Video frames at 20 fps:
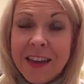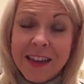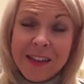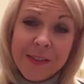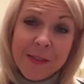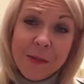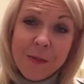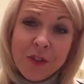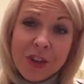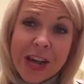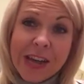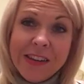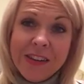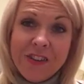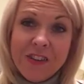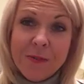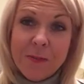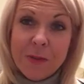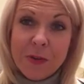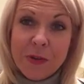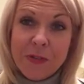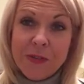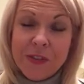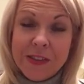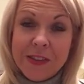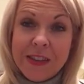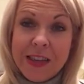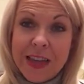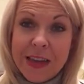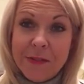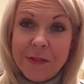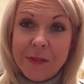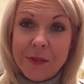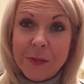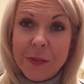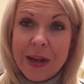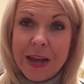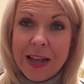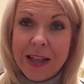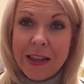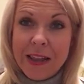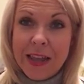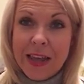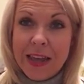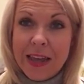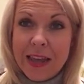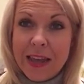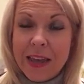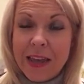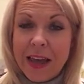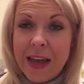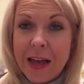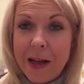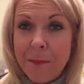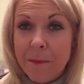And some challenging moves in there as well, like